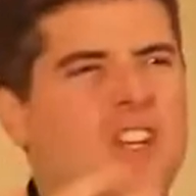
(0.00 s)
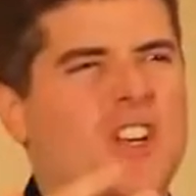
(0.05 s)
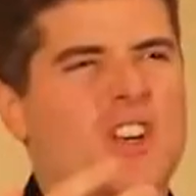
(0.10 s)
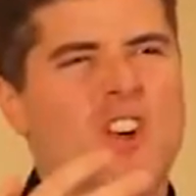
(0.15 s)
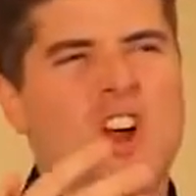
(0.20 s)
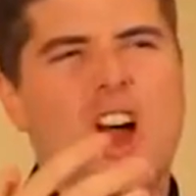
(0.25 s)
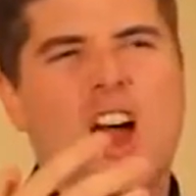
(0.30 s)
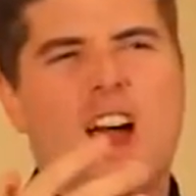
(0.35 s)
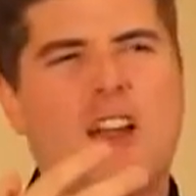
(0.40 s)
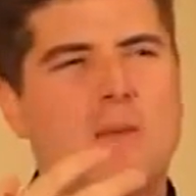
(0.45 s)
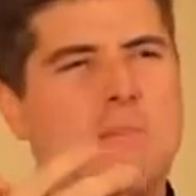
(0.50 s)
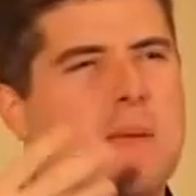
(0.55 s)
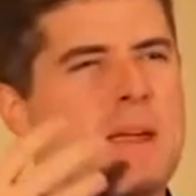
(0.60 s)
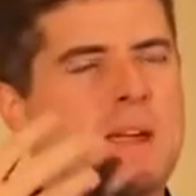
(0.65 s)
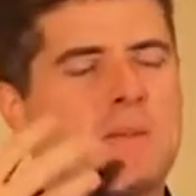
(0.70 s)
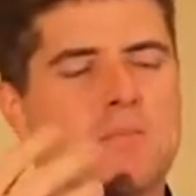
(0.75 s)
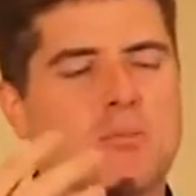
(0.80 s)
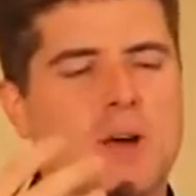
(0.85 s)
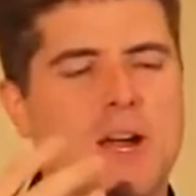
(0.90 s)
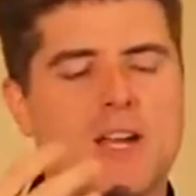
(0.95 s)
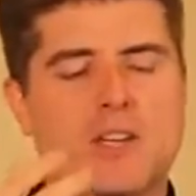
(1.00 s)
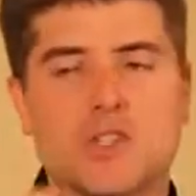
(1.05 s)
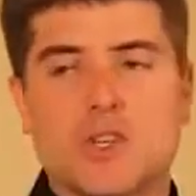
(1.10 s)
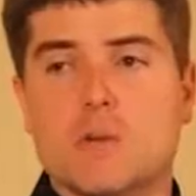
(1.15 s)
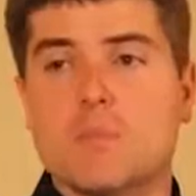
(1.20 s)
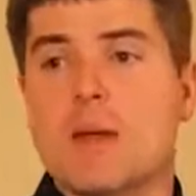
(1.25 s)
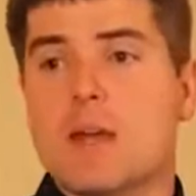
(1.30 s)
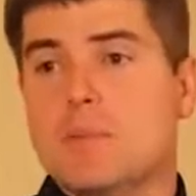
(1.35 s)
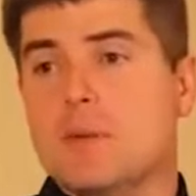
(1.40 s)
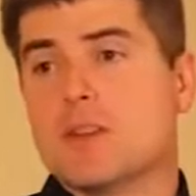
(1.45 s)
in their eye and a big abrasion
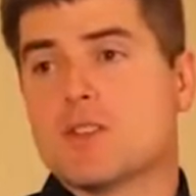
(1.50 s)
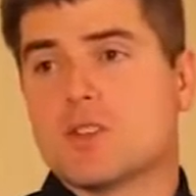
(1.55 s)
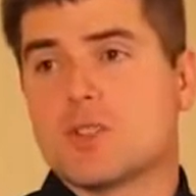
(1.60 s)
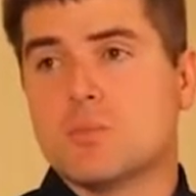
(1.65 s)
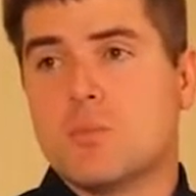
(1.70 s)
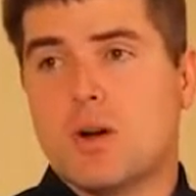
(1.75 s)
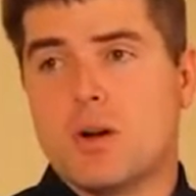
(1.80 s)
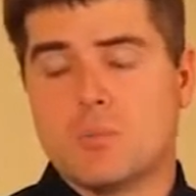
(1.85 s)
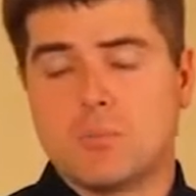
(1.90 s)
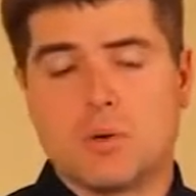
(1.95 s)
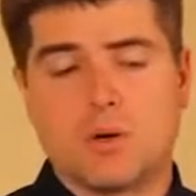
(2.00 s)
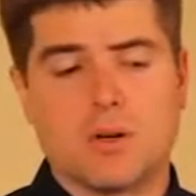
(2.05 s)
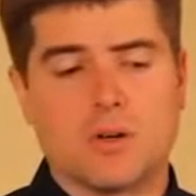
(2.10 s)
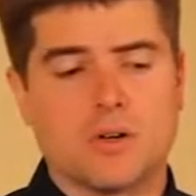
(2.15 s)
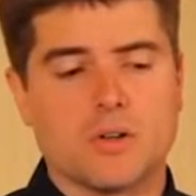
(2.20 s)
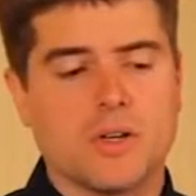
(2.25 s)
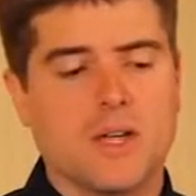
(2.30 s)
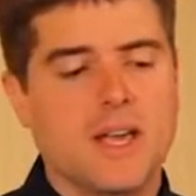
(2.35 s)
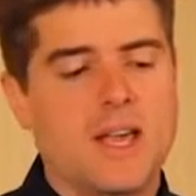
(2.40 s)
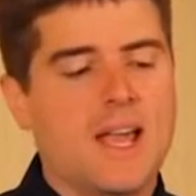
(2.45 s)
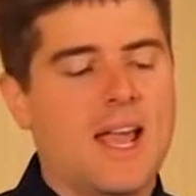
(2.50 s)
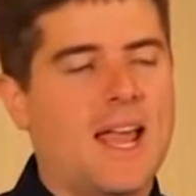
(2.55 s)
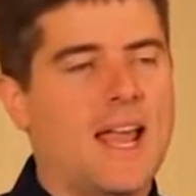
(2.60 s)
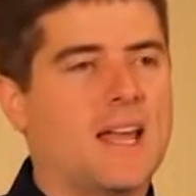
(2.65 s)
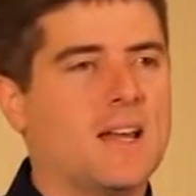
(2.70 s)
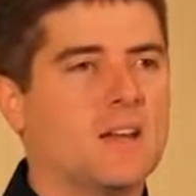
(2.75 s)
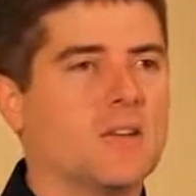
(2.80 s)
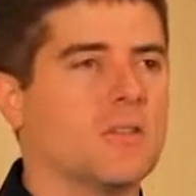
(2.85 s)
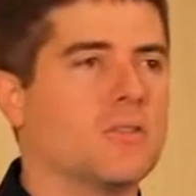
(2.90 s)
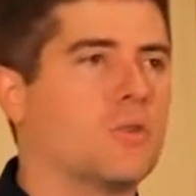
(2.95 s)
and maybe a small burn.
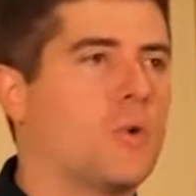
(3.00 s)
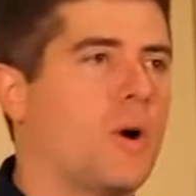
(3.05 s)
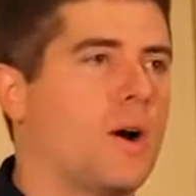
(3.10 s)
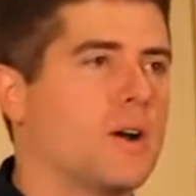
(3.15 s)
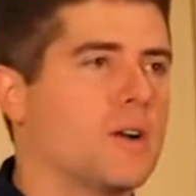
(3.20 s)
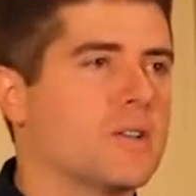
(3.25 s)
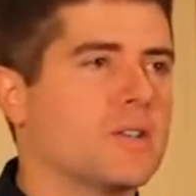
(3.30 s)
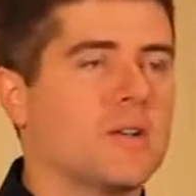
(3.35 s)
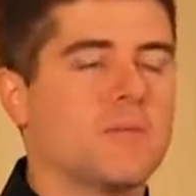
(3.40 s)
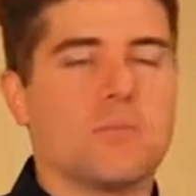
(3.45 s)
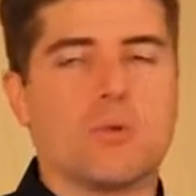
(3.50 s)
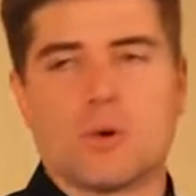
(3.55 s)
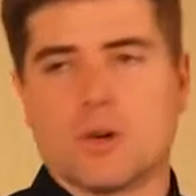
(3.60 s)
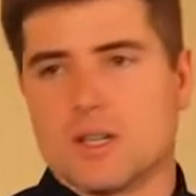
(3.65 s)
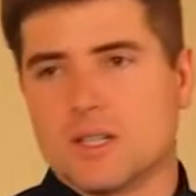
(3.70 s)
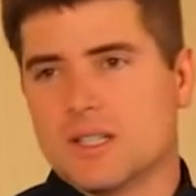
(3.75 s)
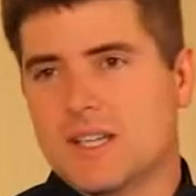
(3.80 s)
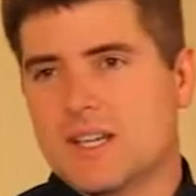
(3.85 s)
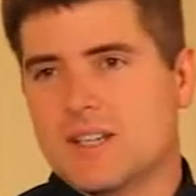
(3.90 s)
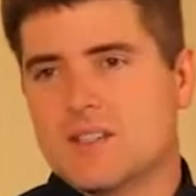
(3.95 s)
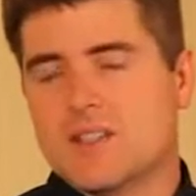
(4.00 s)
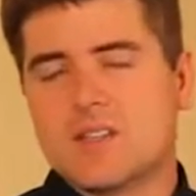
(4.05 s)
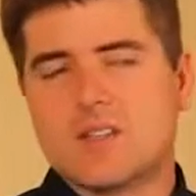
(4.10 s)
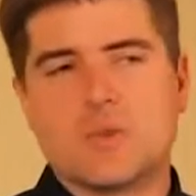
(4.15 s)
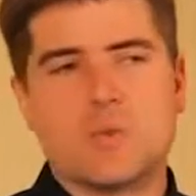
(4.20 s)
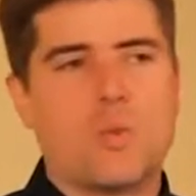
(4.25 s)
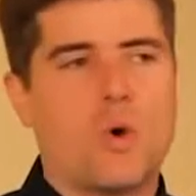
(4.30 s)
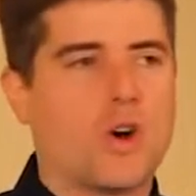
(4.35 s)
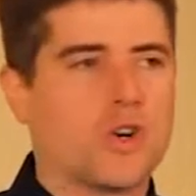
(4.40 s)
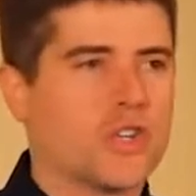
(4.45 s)
And it requires, you know, Morgan lenses
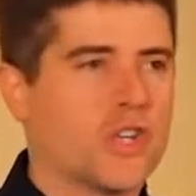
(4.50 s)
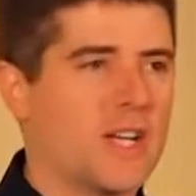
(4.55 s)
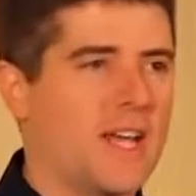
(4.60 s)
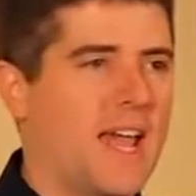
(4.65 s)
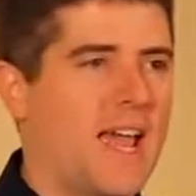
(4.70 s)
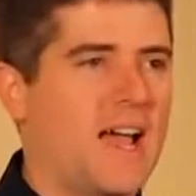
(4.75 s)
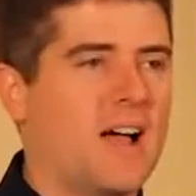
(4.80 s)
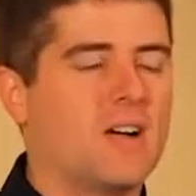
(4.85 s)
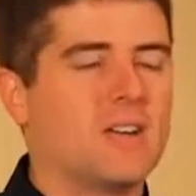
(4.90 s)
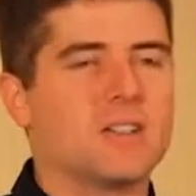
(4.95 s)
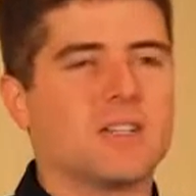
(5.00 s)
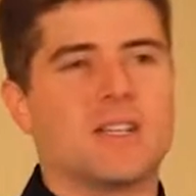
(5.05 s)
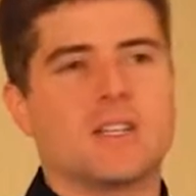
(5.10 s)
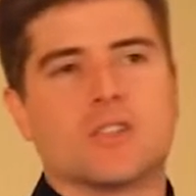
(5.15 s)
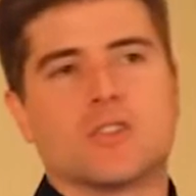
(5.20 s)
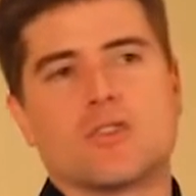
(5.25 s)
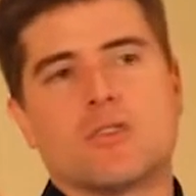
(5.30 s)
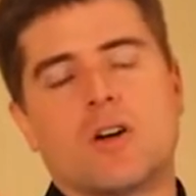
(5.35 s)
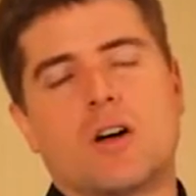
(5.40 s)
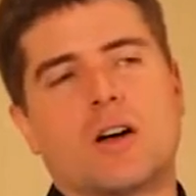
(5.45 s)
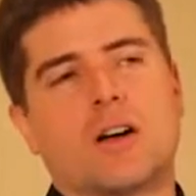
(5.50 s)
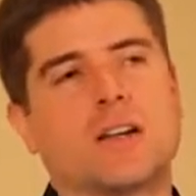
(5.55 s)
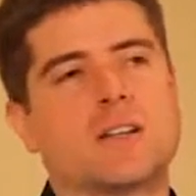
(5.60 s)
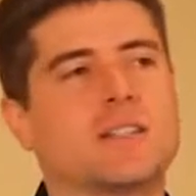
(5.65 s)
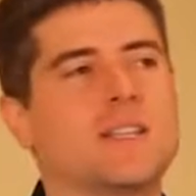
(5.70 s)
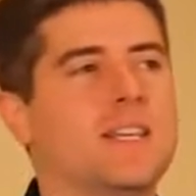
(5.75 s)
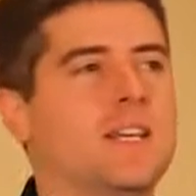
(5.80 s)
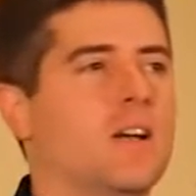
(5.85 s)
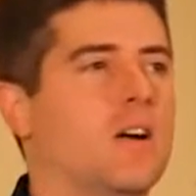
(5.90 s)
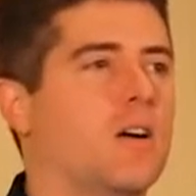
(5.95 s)
and washing out. It gets crying.
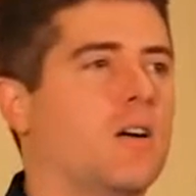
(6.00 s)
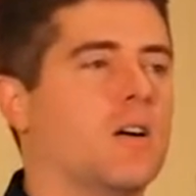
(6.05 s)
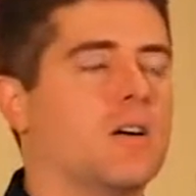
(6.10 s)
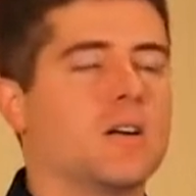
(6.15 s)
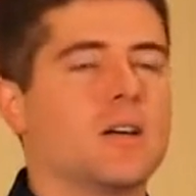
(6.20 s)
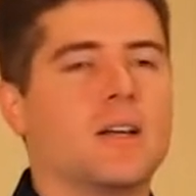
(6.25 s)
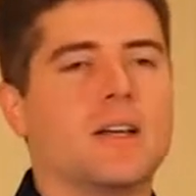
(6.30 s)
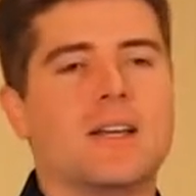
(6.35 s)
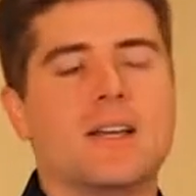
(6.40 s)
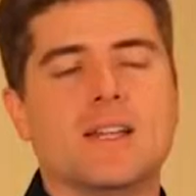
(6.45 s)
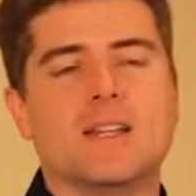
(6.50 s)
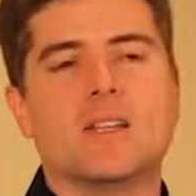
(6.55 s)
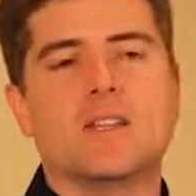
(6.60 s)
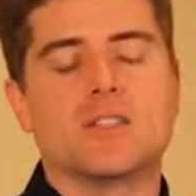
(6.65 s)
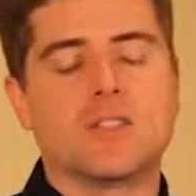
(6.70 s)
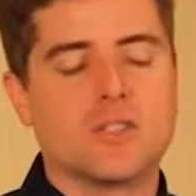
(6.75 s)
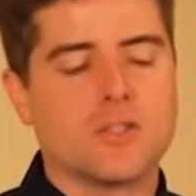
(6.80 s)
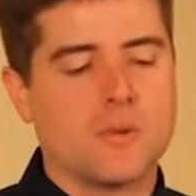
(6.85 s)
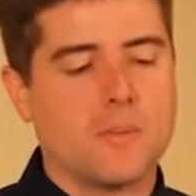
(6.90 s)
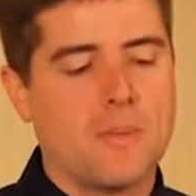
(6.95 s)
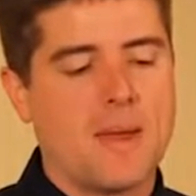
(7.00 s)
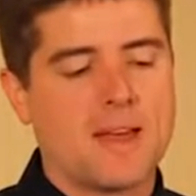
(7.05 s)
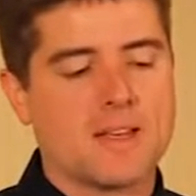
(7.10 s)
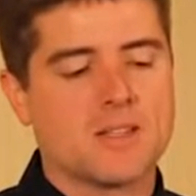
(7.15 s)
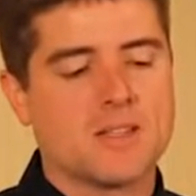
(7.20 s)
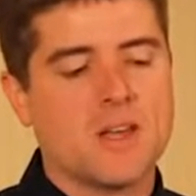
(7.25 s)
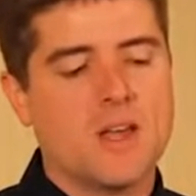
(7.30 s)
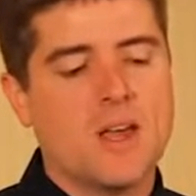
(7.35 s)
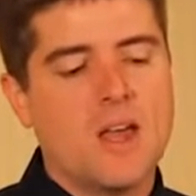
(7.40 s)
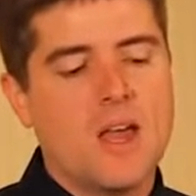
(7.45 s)
It's ER. It, it's just a
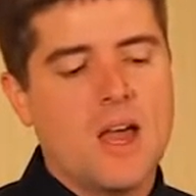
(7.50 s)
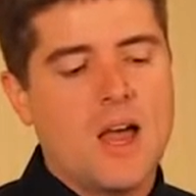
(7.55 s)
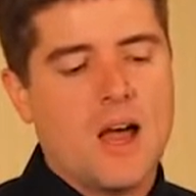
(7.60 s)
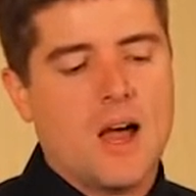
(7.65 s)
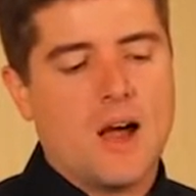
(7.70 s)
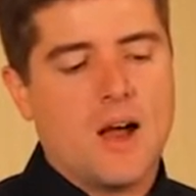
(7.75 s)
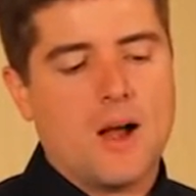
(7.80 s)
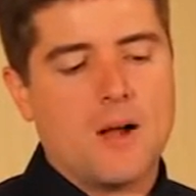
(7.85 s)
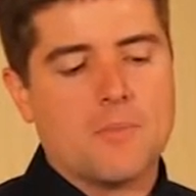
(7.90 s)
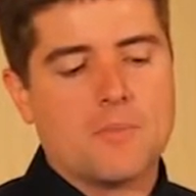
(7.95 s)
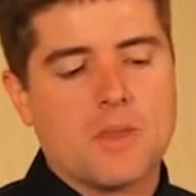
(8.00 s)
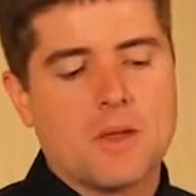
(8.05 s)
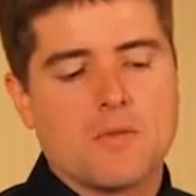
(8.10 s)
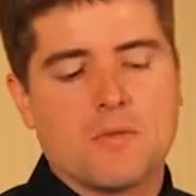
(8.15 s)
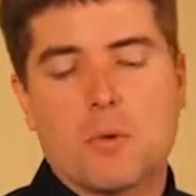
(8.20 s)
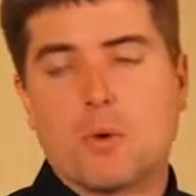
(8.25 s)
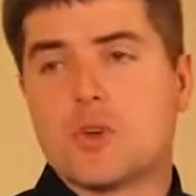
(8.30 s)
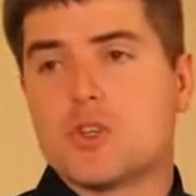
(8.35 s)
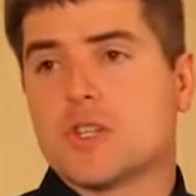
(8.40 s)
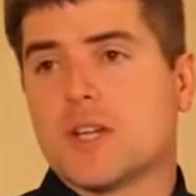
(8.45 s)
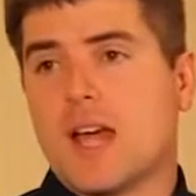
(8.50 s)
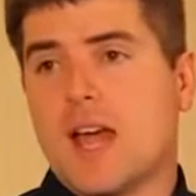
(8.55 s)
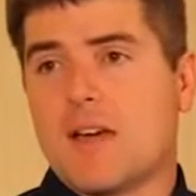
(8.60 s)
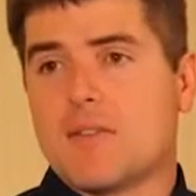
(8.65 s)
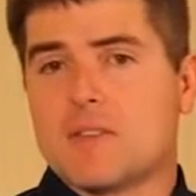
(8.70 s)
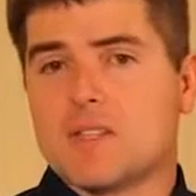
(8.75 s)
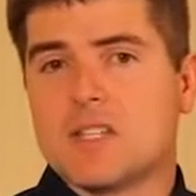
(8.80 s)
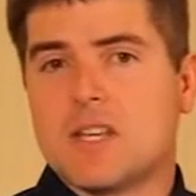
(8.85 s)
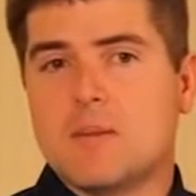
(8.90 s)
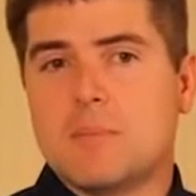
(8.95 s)
mess. Um, fortunately, I
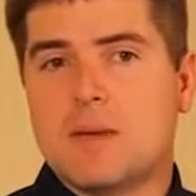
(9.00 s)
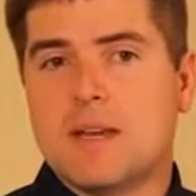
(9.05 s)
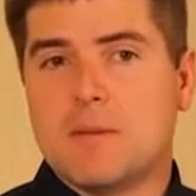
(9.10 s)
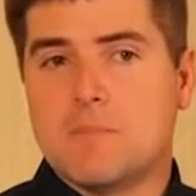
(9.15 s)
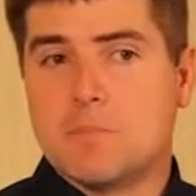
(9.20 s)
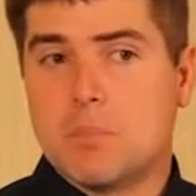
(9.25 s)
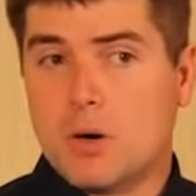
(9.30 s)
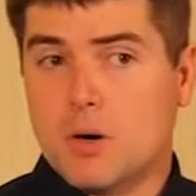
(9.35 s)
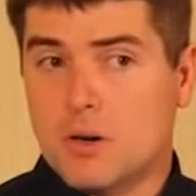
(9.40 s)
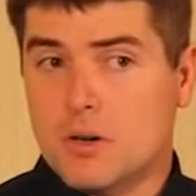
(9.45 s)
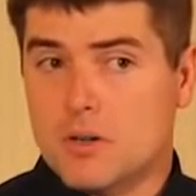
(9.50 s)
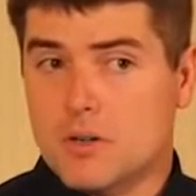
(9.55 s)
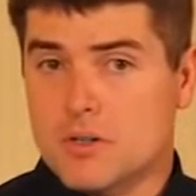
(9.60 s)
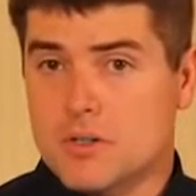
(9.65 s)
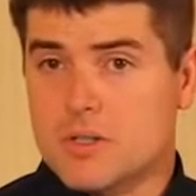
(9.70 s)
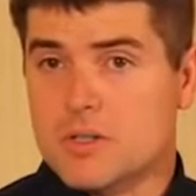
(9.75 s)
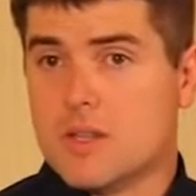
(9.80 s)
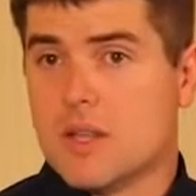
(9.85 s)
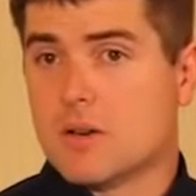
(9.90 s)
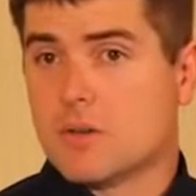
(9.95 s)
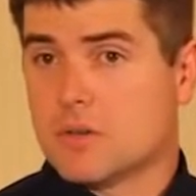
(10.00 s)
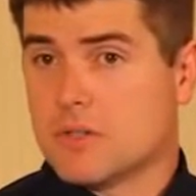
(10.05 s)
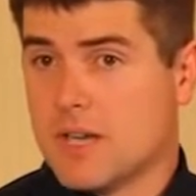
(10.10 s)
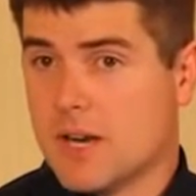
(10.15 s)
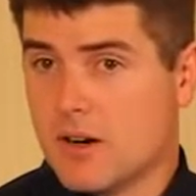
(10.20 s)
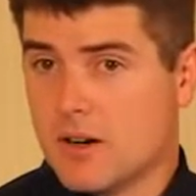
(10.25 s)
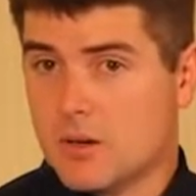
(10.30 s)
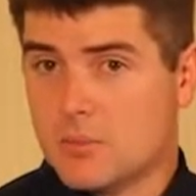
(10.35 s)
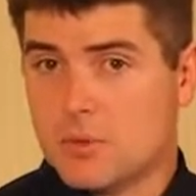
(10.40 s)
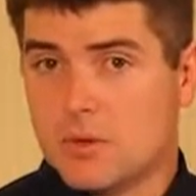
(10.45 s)
haven't seen many burns that were
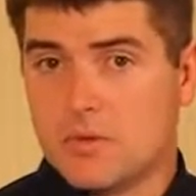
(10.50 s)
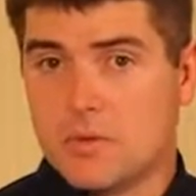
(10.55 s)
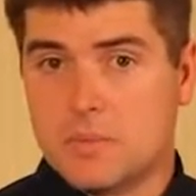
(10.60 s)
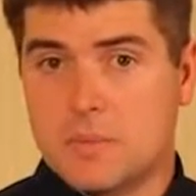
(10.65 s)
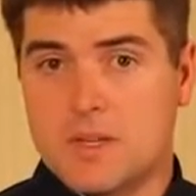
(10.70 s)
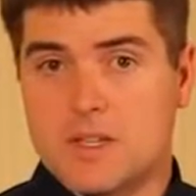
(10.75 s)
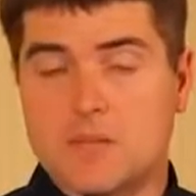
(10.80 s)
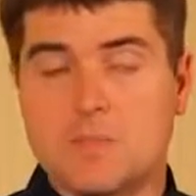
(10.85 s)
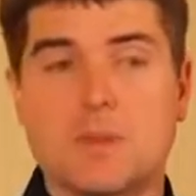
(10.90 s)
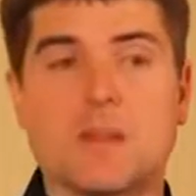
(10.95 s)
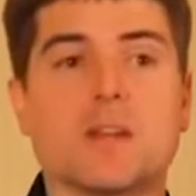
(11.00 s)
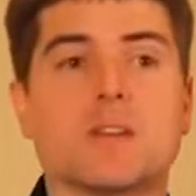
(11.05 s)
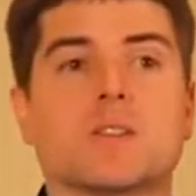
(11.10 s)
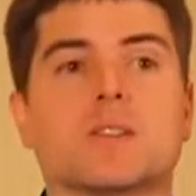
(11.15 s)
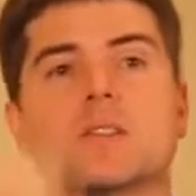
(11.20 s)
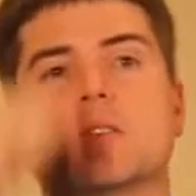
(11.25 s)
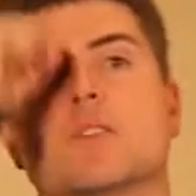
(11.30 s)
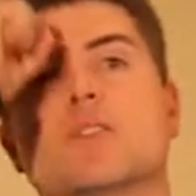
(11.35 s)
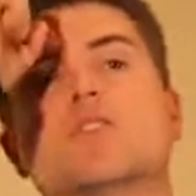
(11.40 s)
terrible from this because it's